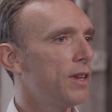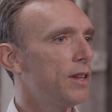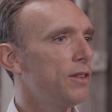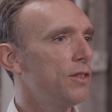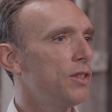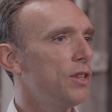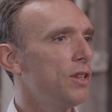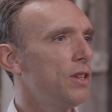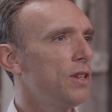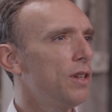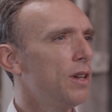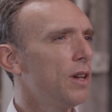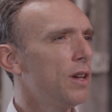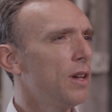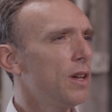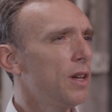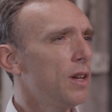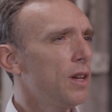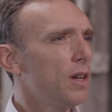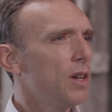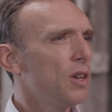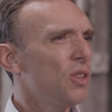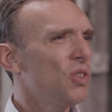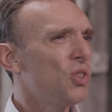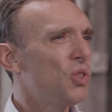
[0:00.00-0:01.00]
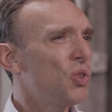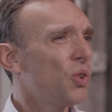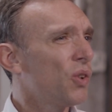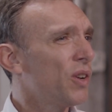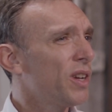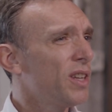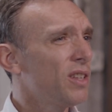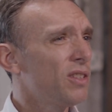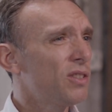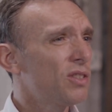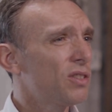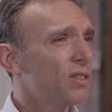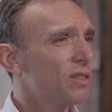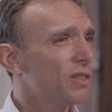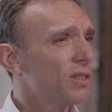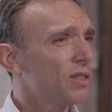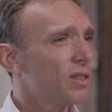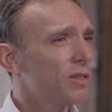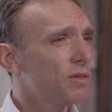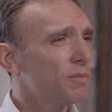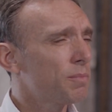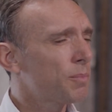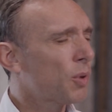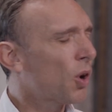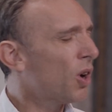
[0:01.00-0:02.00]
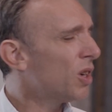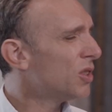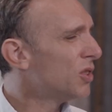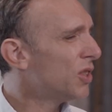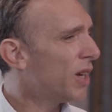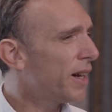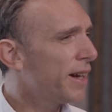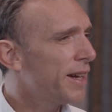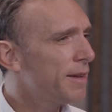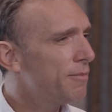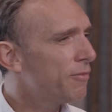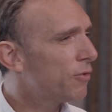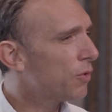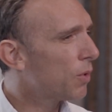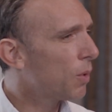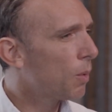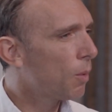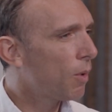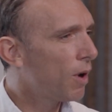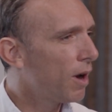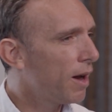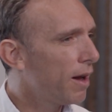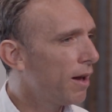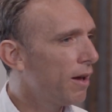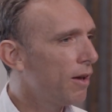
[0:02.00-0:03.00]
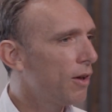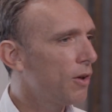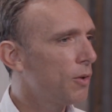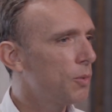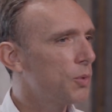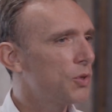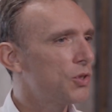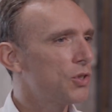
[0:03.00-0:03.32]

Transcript: Then he joined part-time for a while.